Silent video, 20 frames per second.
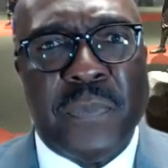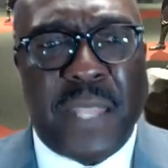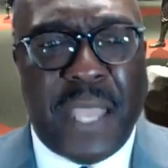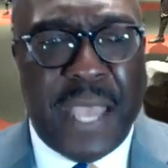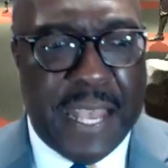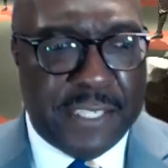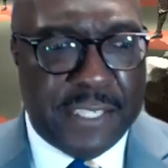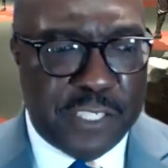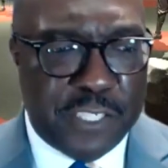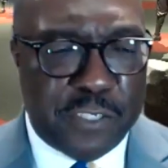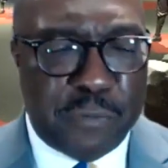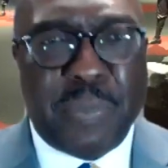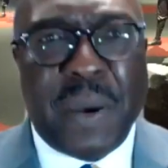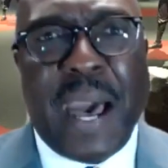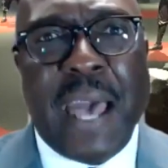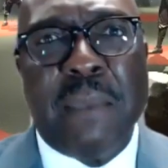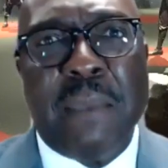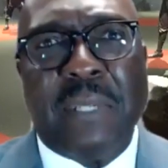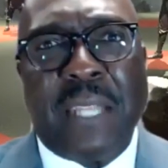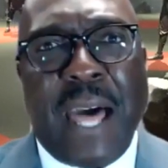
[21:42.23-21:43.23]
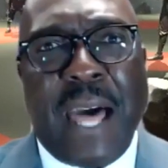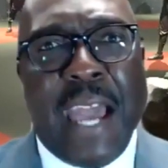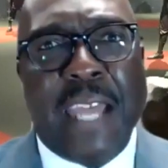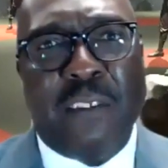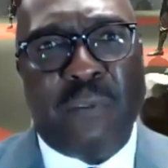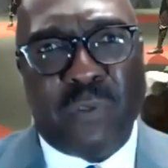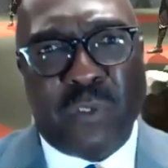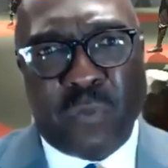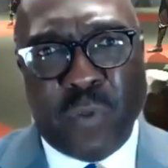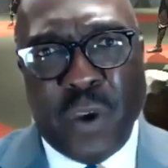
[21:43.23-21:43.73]
As this pipeline
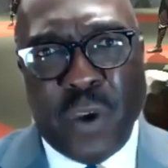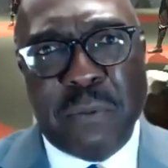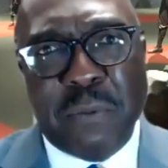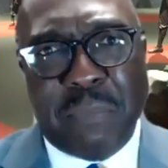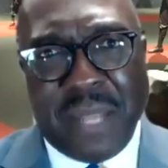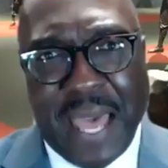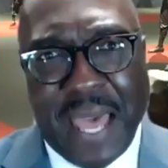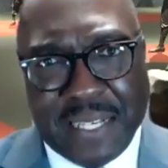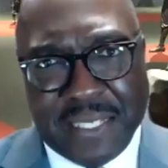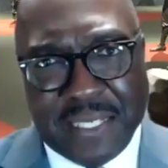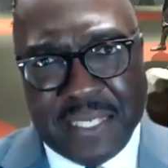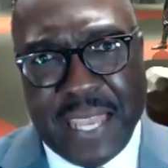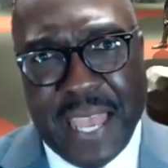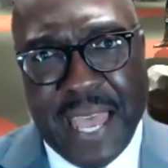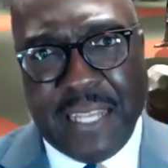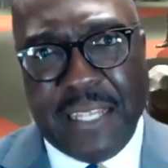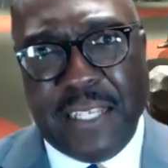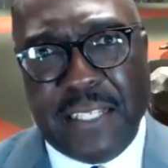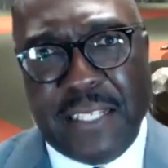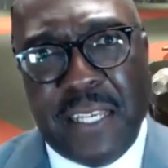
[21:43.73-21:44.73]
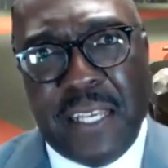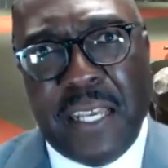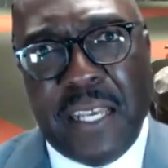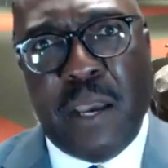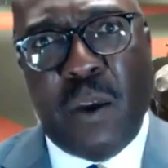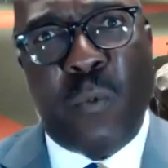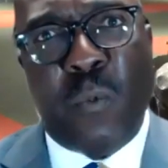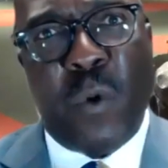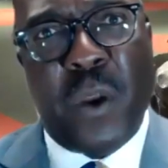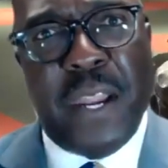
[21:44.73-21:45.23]
of great Black talent
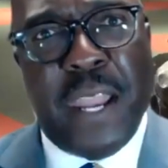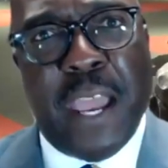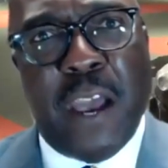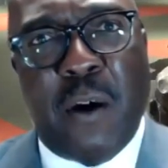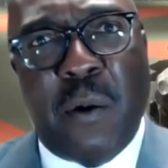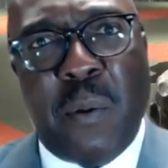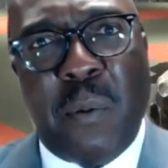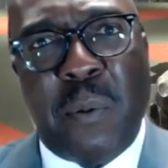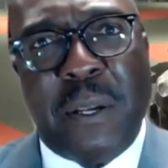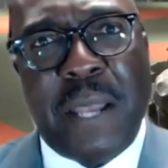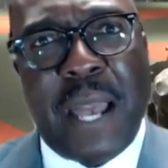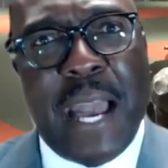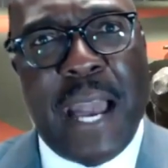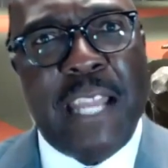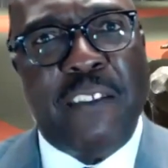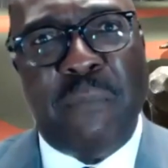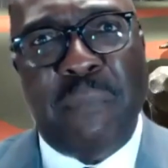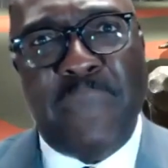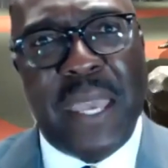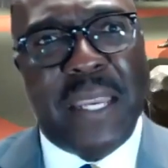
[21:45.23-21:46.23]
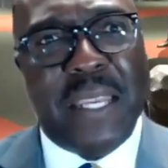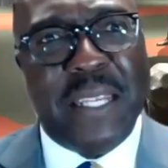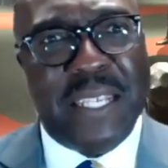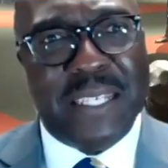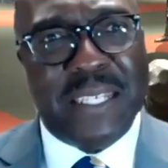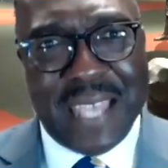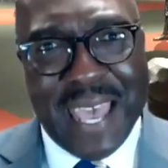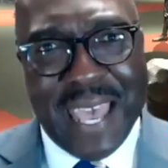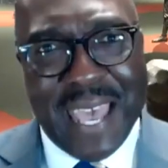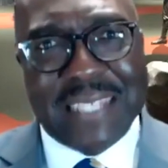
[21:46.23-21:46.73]
were now kind of making
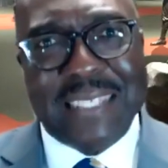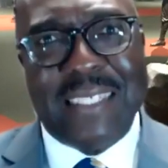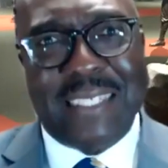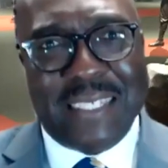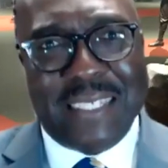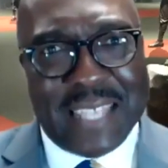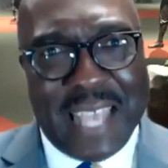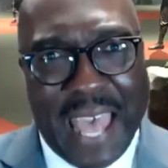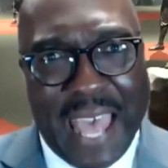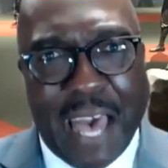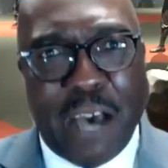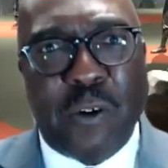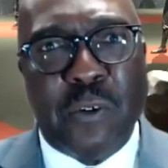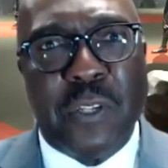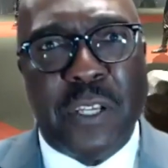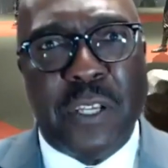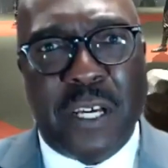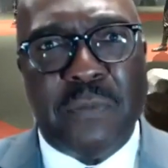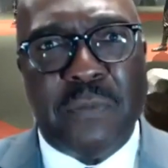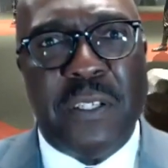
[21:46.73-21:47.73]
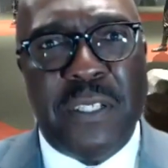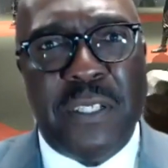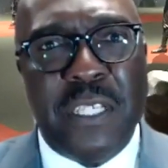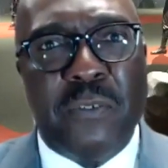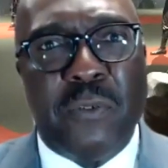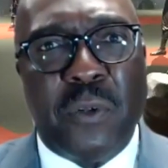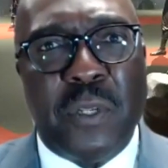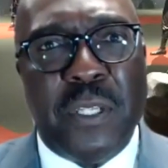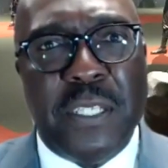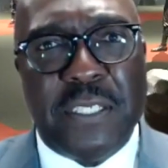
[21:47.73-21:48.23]
this exodus out of the
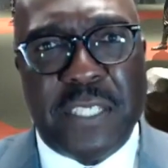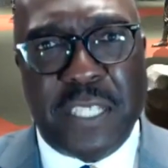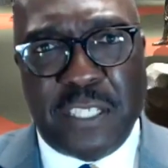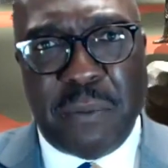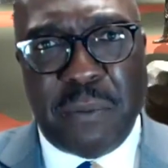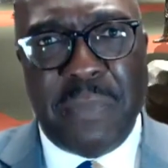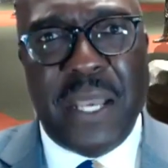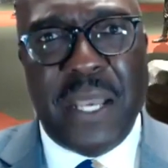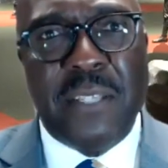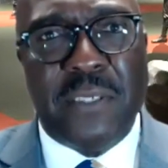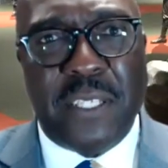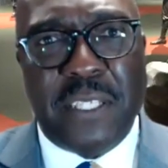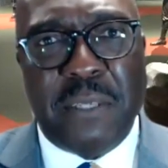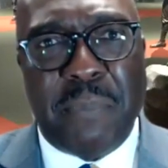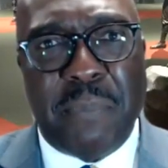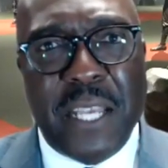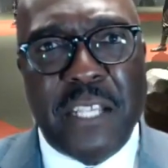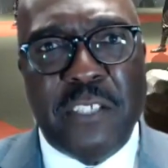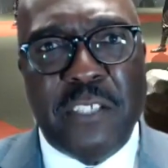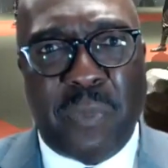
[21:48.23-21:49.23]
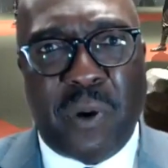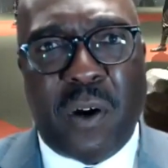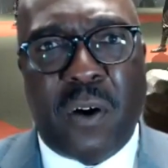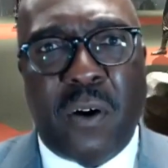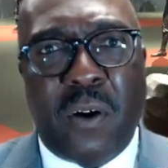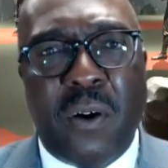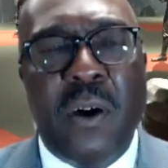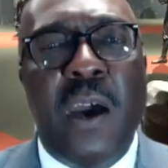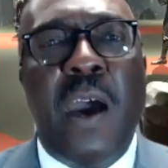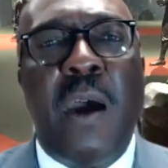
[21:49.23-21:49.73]
Negro Leagues into Major League
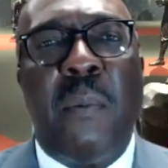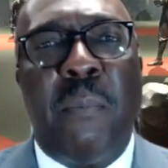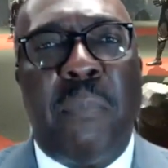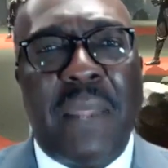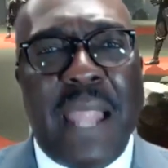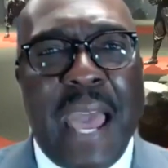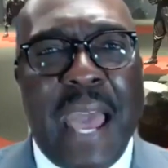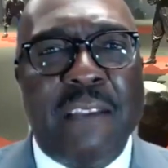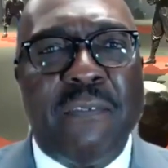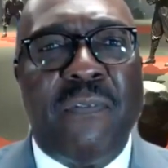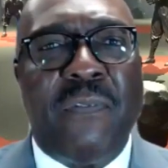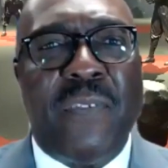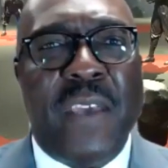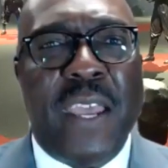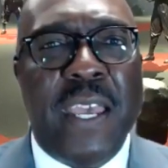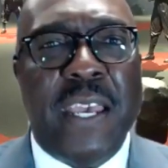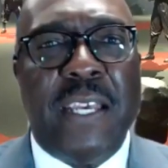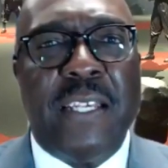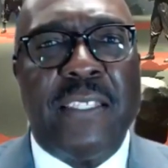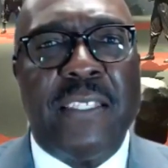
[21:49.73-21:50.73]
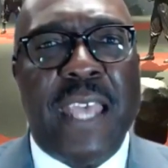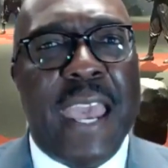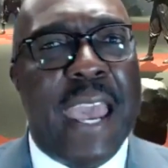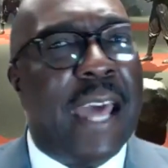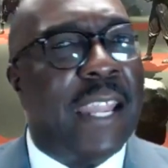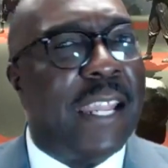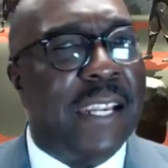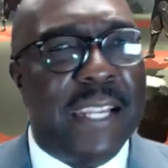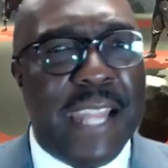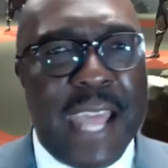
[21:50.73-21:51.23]
Baseball, Black fans
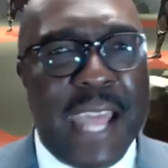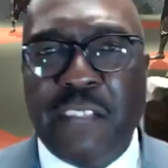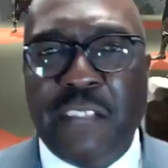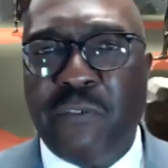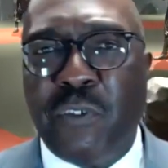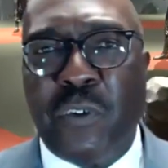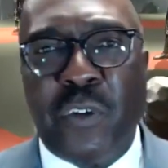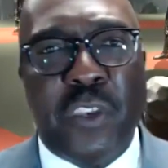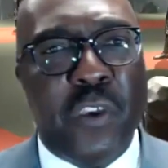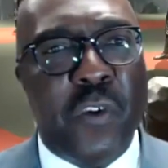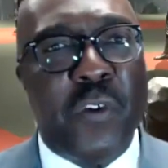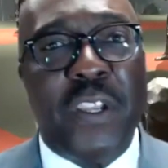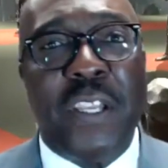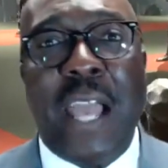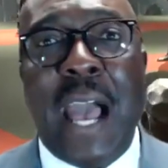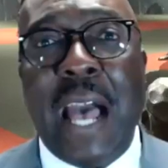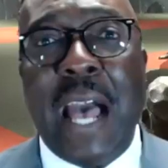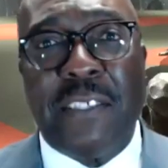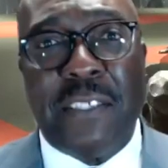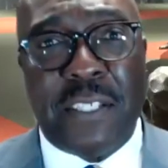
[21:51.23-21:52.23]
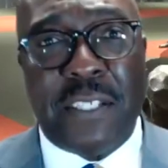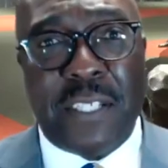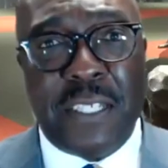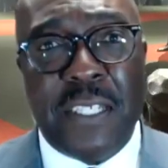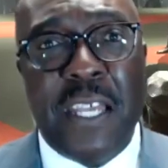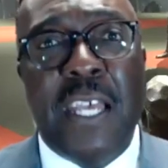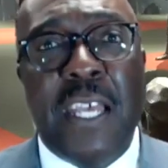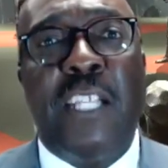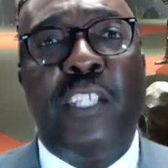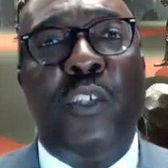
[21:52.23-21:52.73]
had a natural curiosity
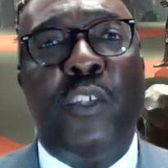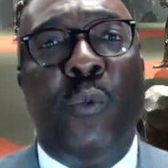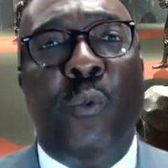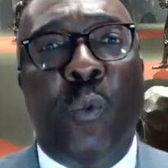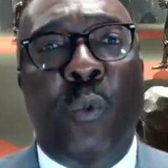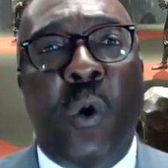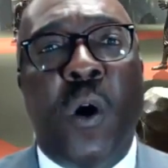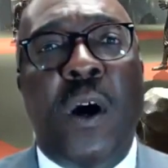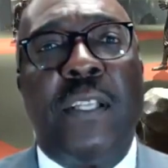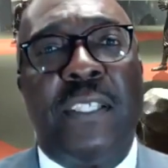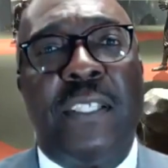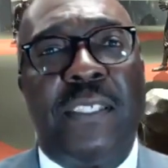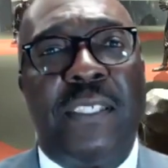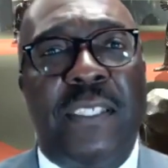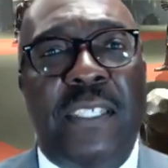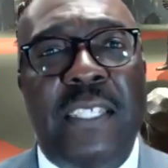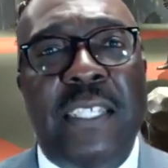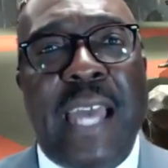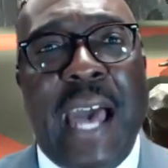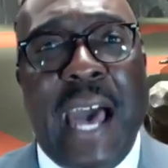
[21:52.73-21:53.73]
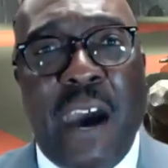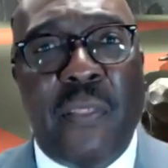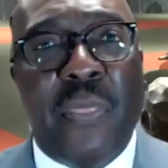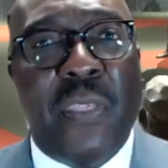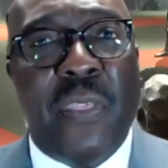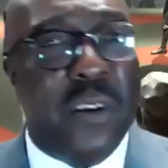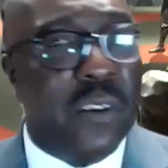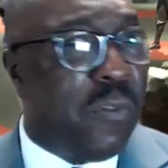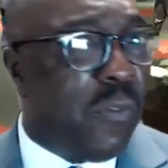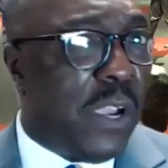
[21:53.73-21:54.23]
to want to see how
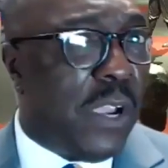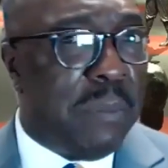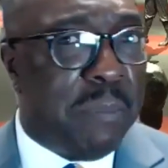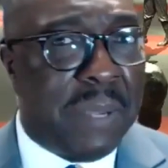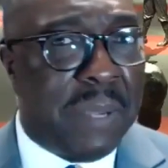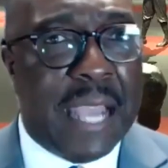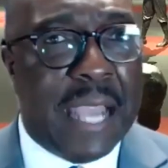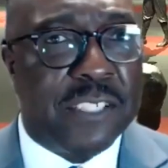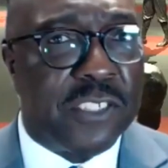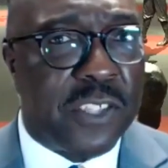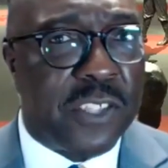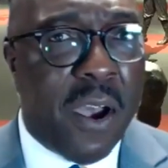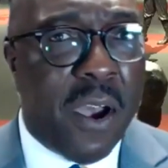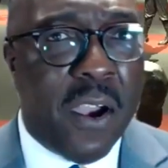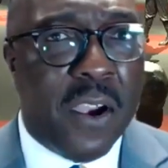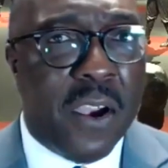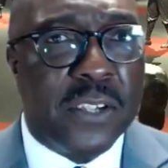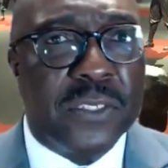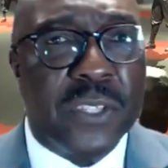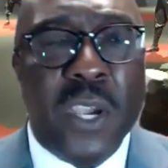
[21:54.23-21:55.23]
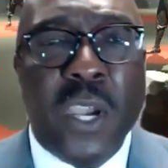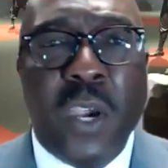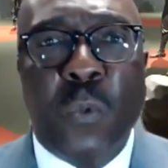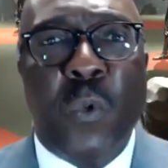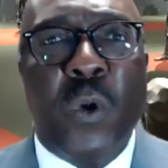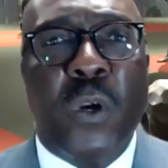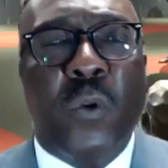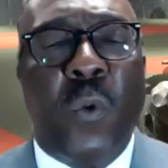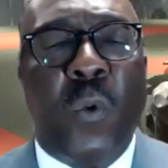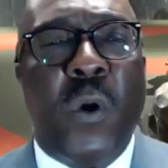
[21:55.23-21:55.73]
their great Black stars
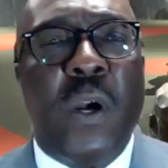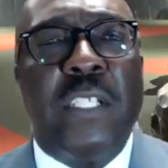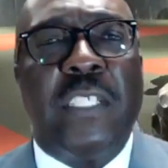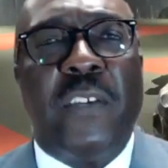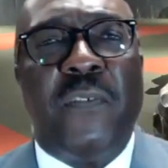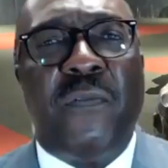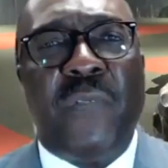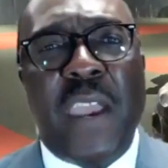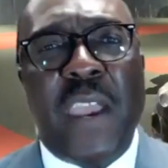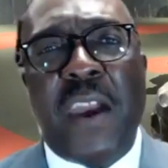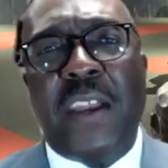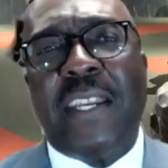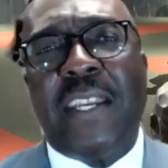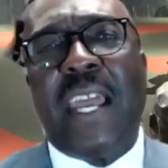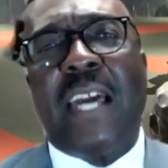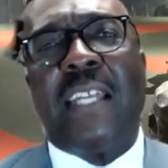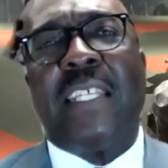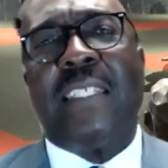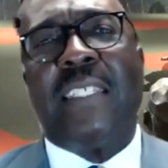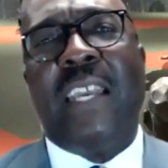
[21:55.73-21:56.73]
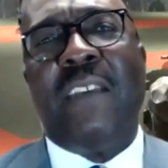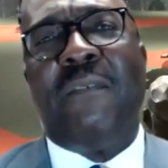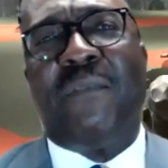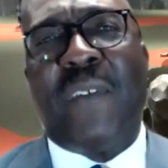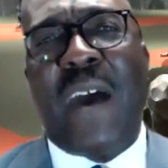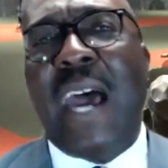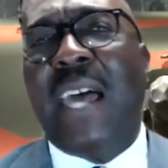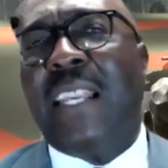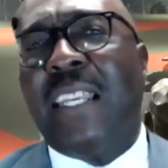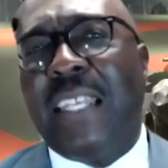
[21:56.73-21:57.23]
were going to fare now that they
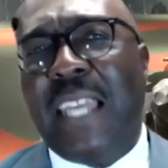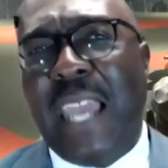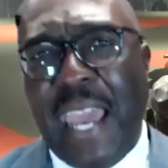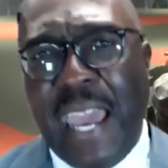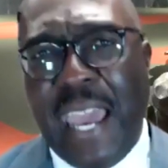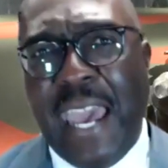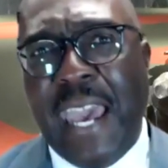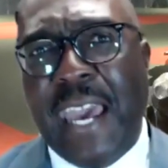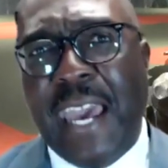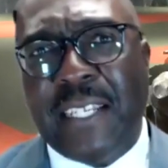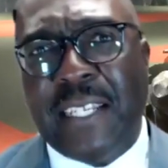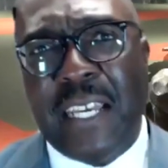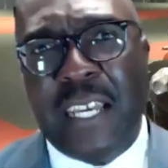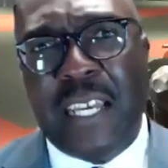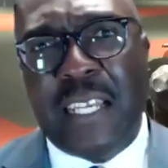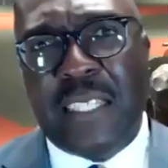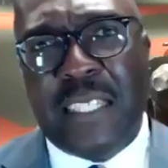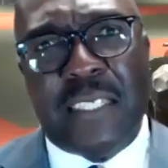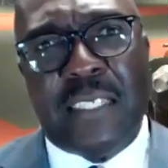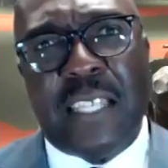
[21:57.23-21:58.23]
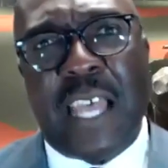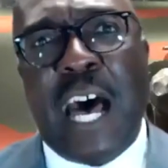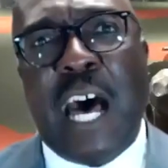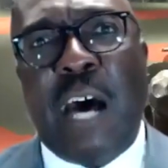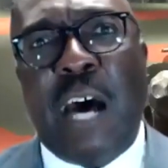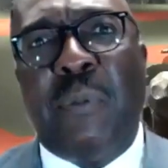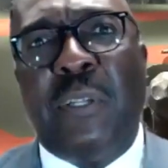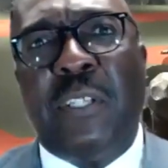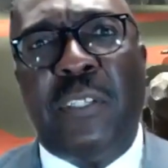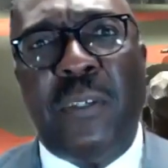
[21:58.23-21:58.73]
finally had this
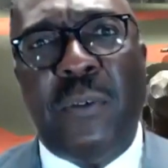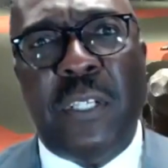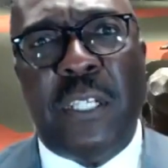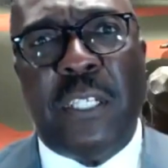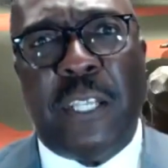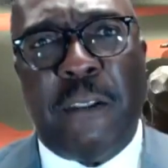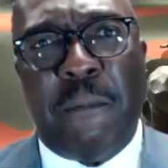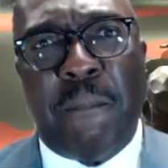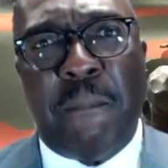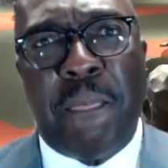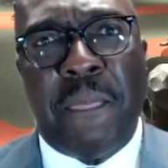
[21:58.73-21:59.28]
opportunity.